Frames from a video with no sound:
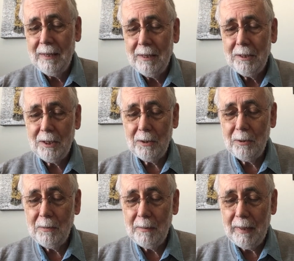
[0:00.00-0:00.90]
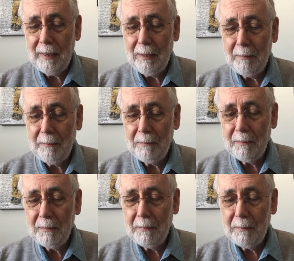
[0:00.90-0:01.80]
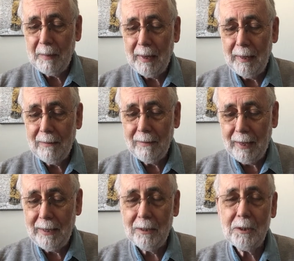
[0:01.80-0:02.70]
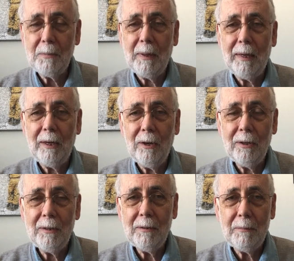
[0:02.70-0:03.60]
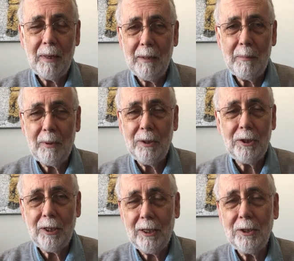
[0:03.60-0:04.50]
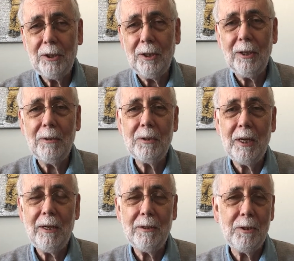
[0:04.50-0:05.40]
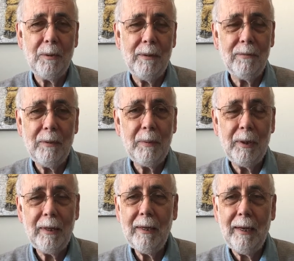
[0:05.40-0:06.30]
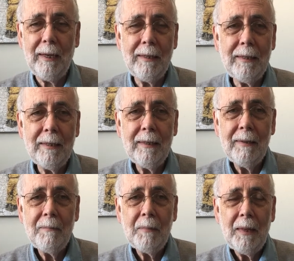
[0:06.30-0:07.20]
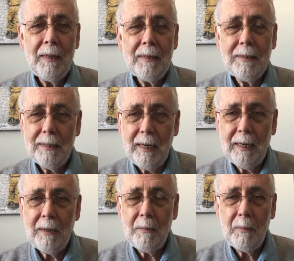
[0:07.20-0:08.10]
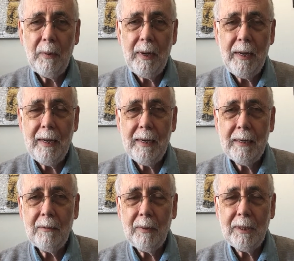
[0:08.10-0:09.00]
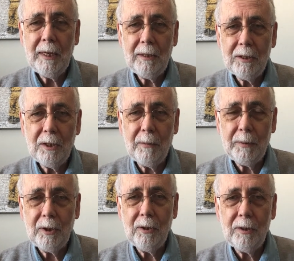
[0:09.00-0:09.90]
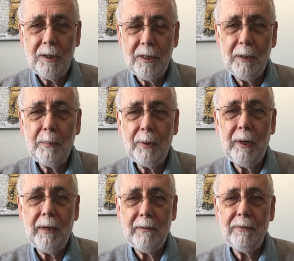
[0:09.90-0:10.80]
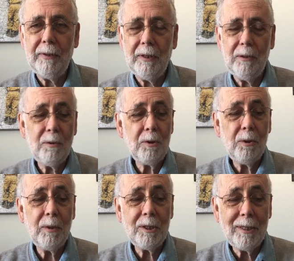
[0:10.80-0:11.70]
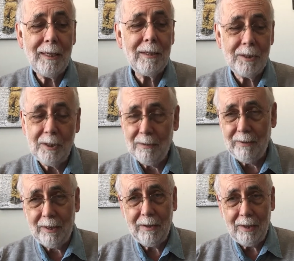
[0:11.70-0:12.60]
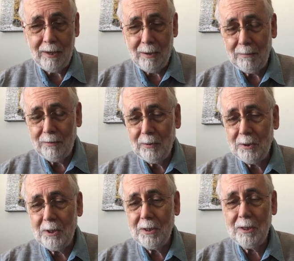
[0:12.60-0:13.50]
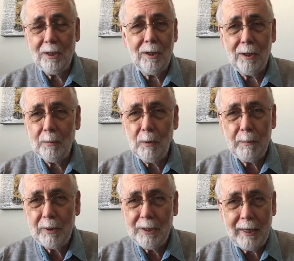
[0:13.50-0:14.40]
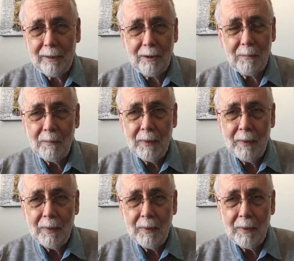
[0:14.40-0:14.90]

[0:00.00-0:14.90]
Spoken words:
So my thanks, my honor, my appreciation goes out to everybody, and today we take this opportunity to pray for those who are still serving in the armed forces, that God will protect them